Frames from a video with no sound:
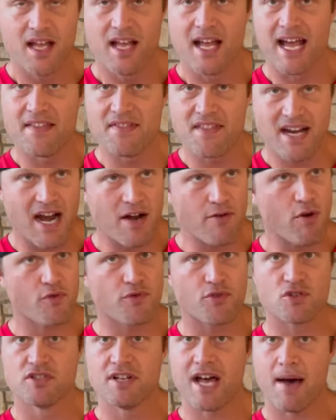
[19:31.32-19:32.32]
And then I
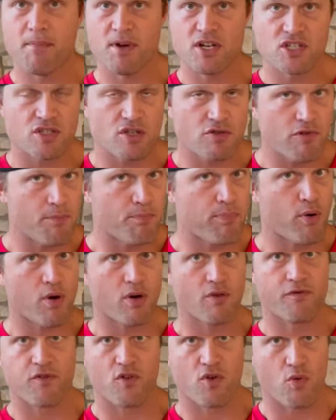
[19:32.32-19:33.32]
wrote, there's not much to
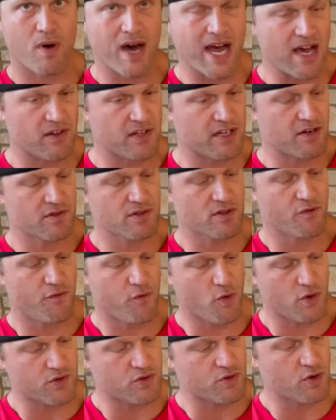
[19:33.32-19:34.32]
report for a while here in the
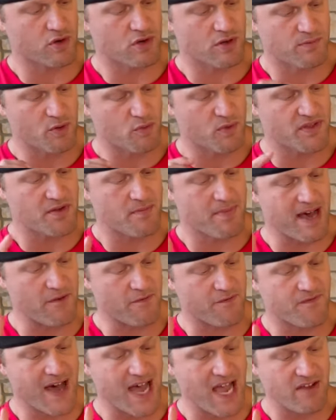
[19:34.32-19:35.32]
fourth quarter, but with
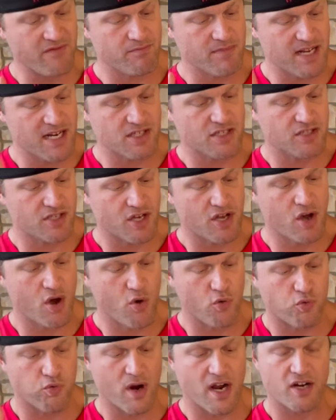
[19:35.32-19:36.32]
about 5 minutes to go,
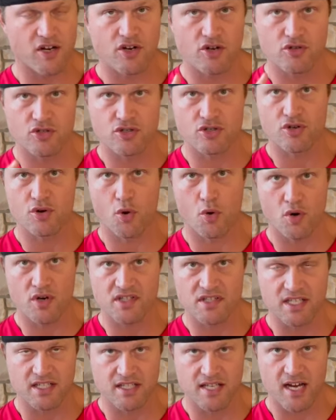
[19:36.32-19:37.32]
Rutgers
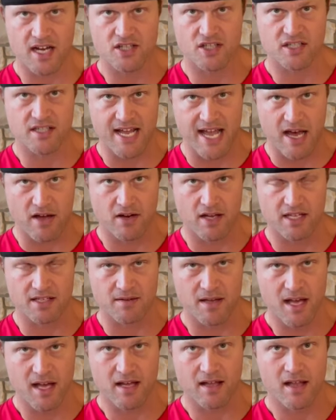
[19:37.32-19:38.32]
scores a touchdown,
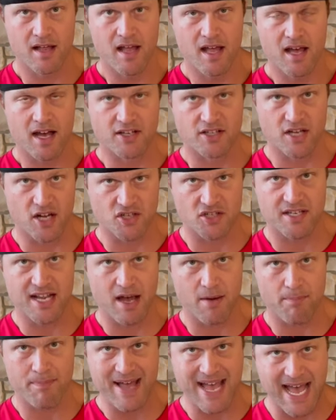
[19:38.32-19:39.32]
a
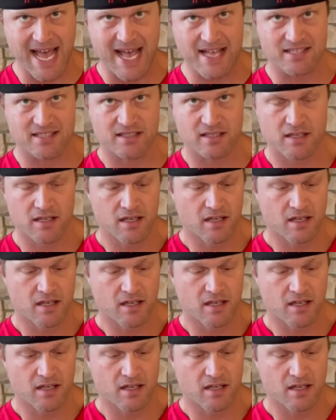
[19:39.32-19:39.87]
touchdown pass.